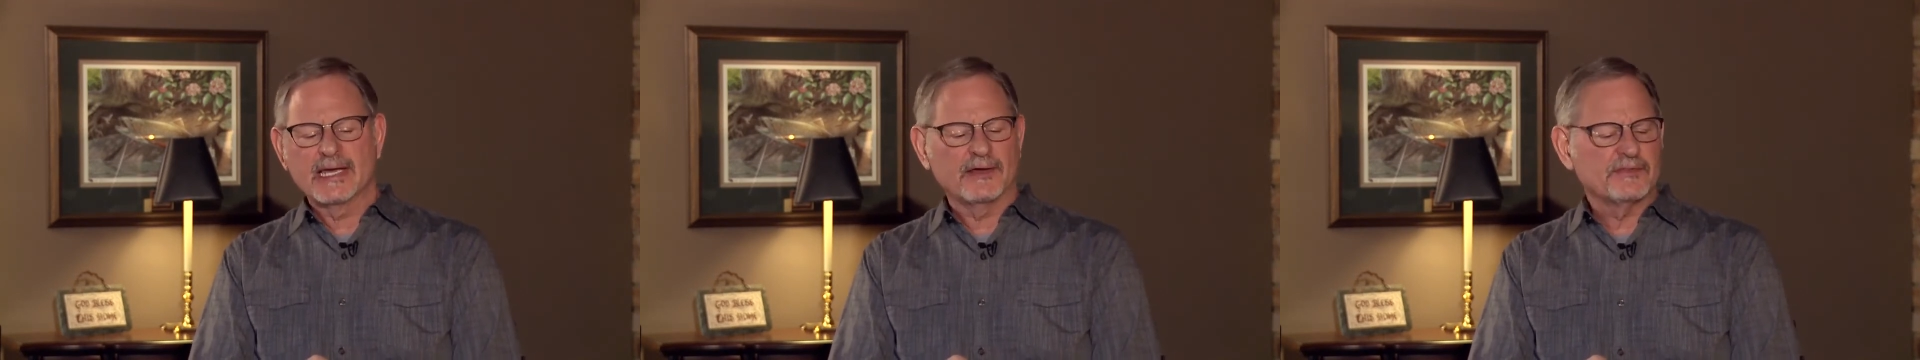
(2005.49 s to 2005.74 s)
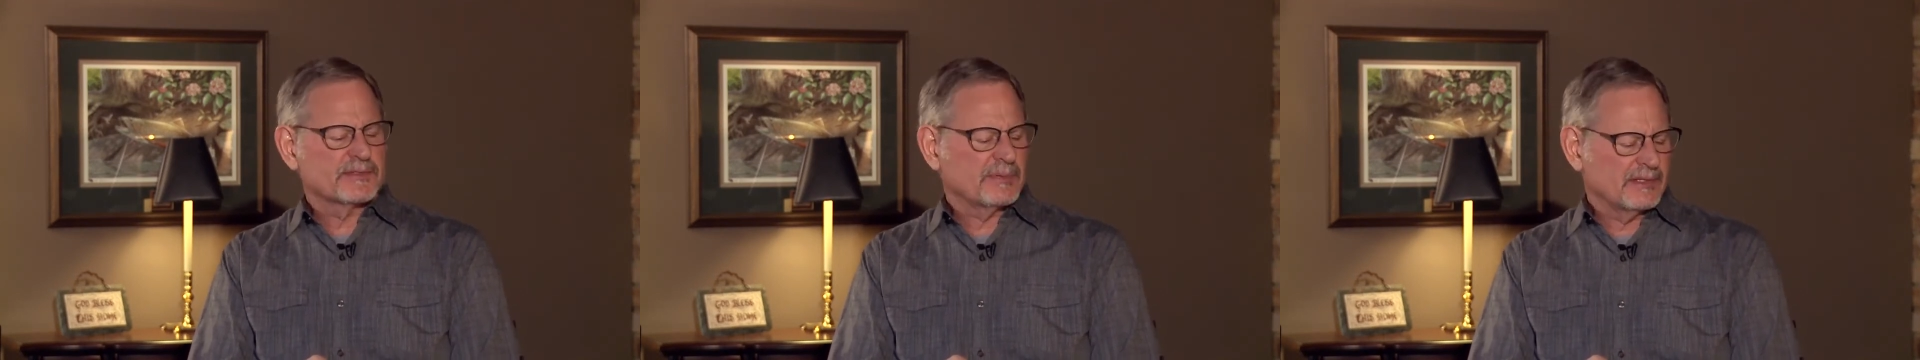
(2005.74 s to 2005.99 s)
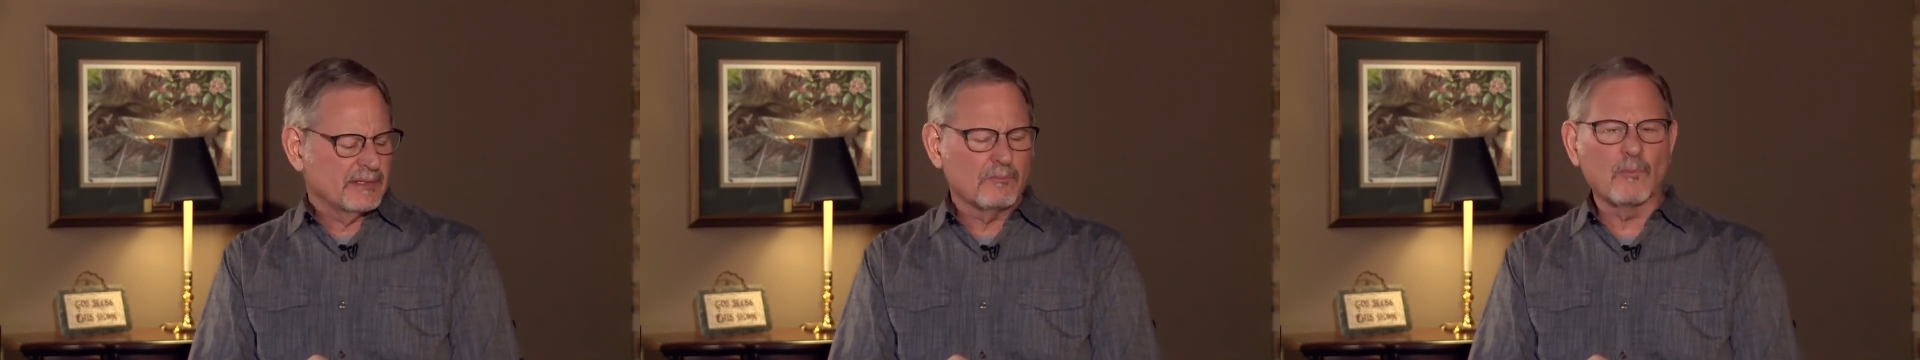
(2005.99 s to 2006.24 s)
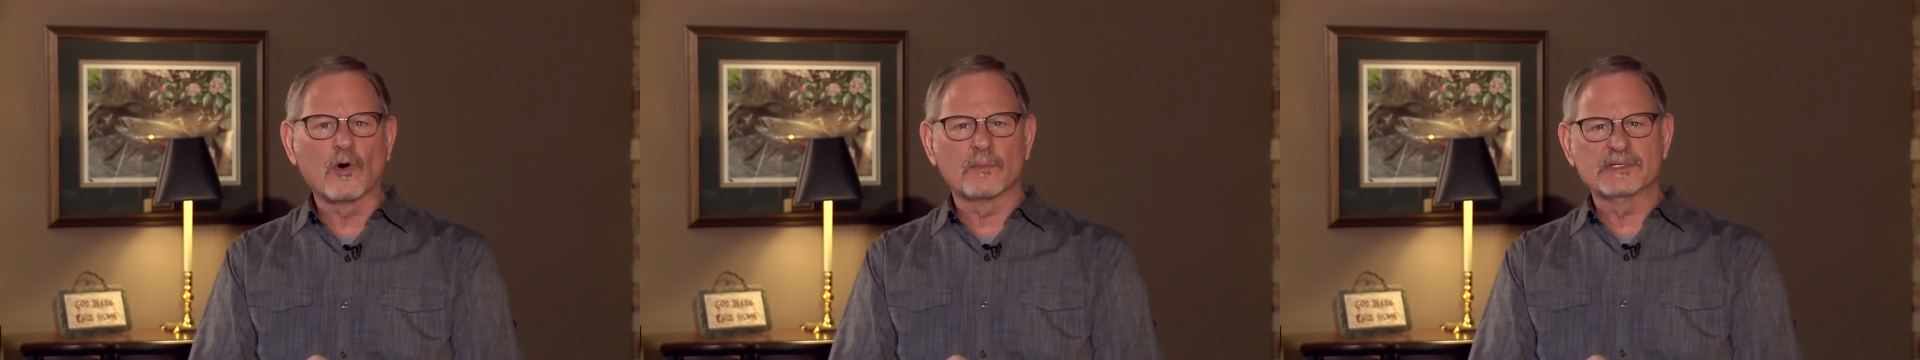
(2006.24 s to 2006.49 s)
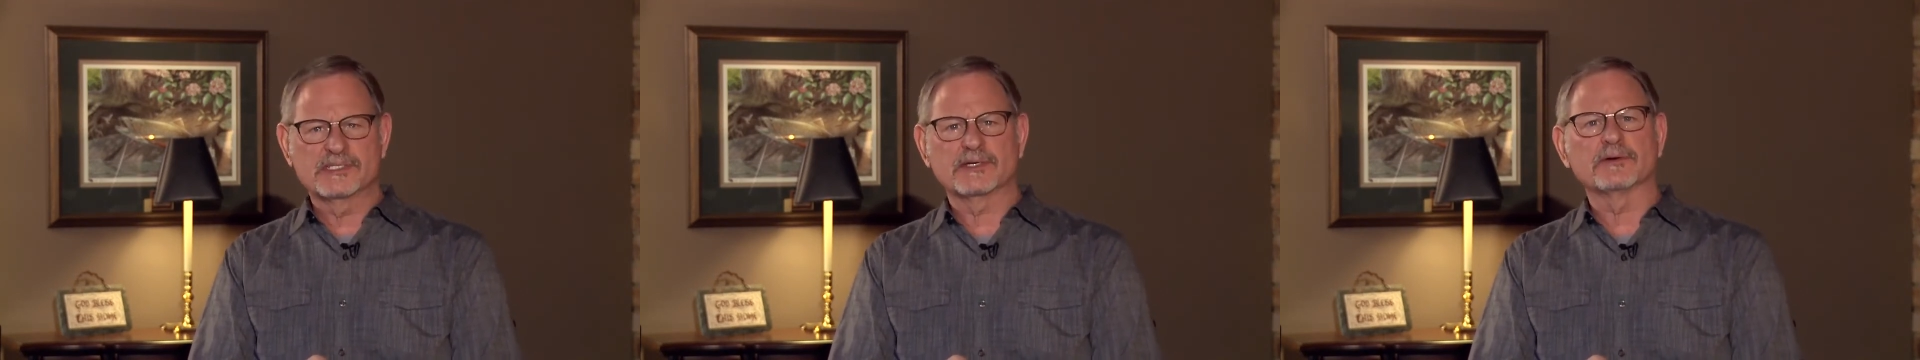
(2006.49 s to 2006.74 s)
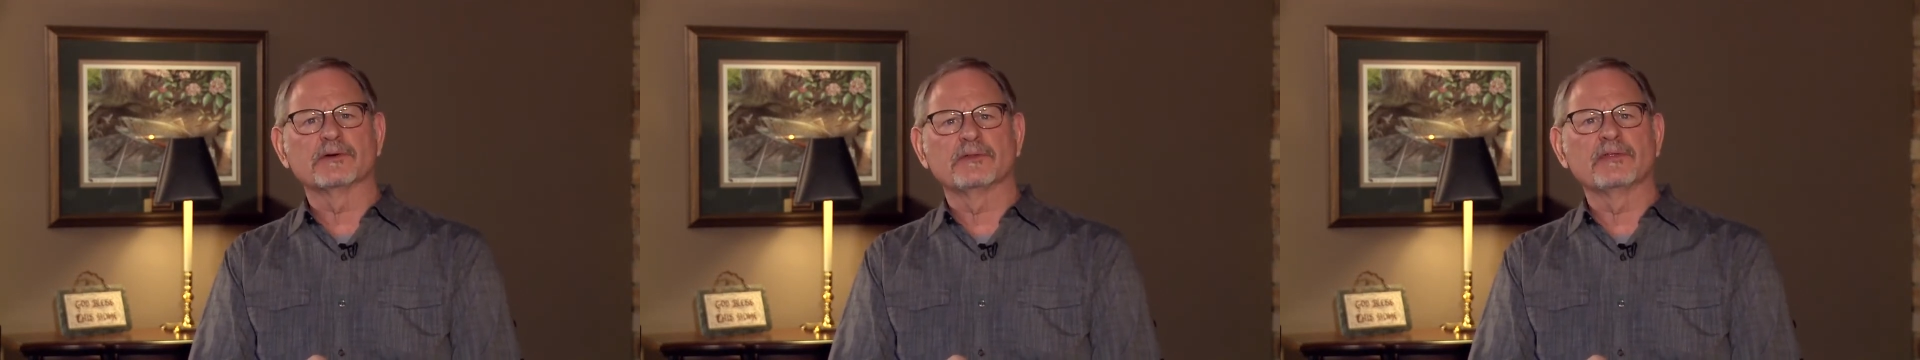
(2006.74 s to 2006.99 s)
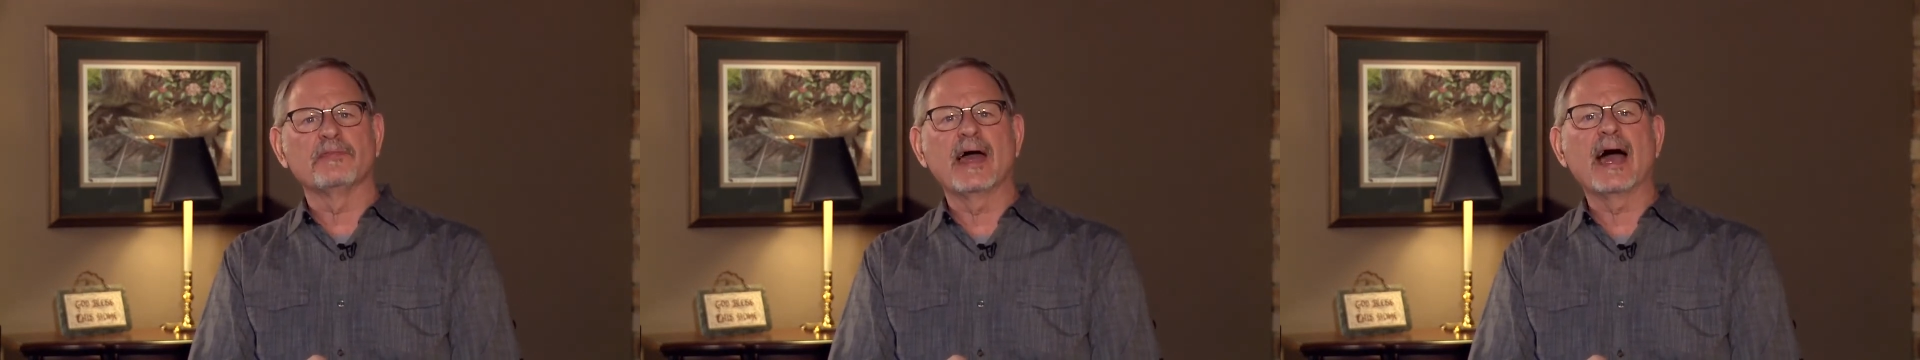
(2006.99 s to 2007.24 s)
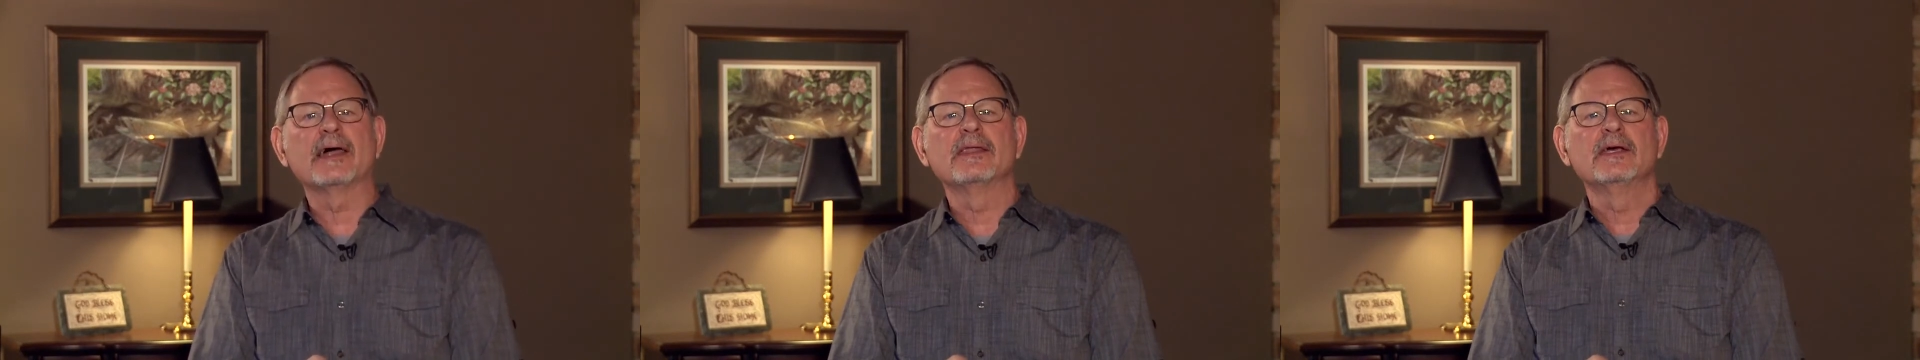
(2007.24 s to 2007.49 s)
and there's probably more material than
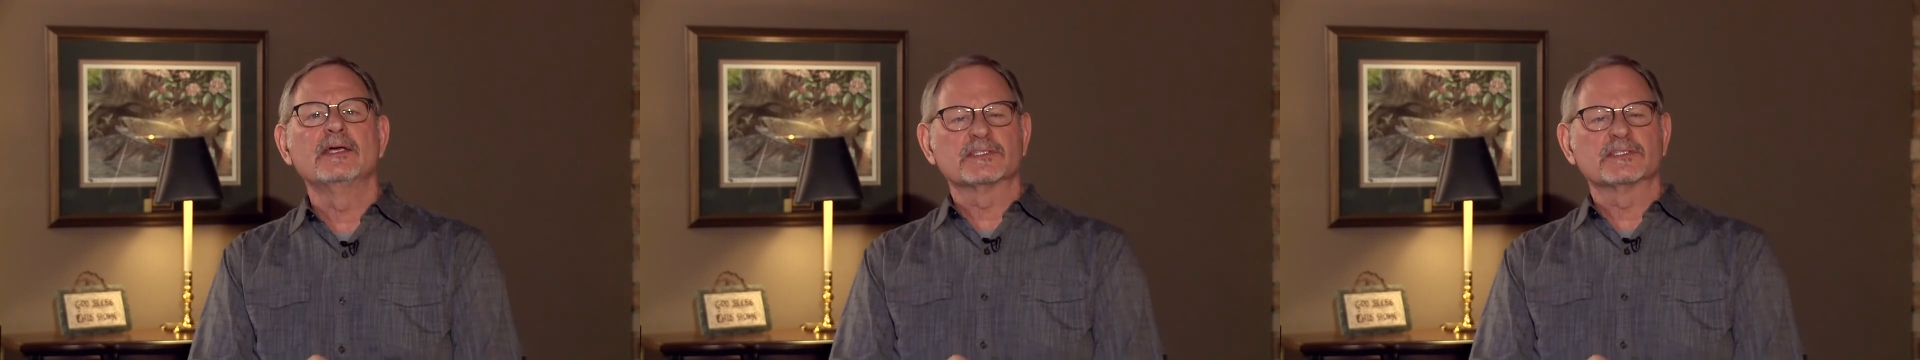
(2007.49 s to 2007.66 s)
that.